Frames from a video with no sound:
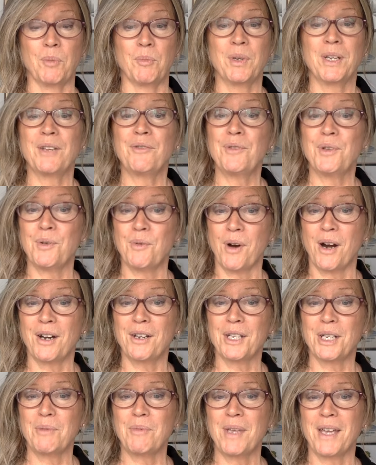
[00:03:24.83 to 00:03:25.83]
But if you are
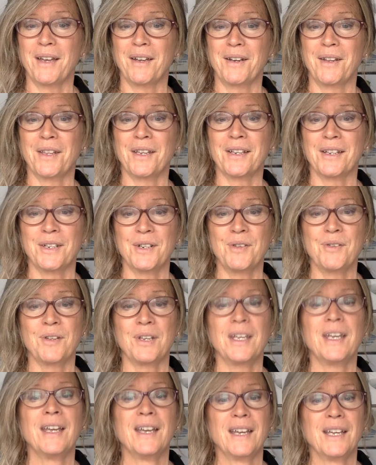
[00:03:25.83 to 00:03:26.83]
going to be out in the
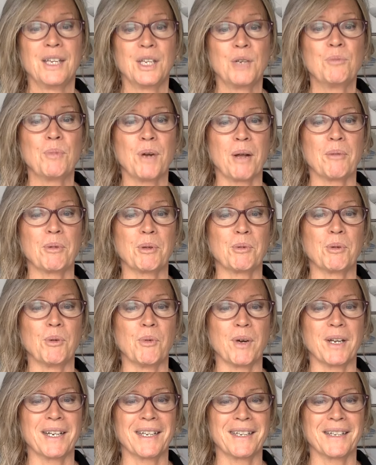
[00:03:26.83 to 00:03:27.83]
country, you probably will
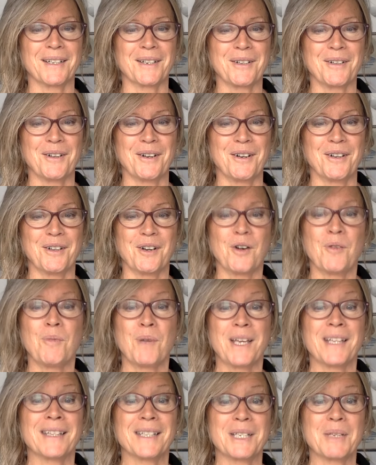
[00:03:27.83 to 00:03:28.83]
want to get a car or
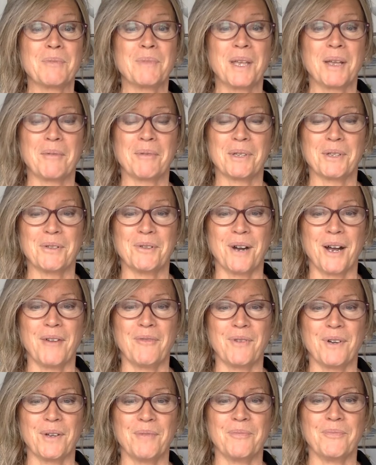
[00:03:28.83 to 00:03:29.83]
at least be able to drive
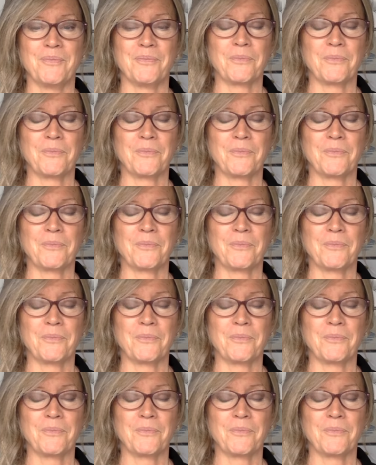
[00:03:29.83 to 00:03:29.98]
one.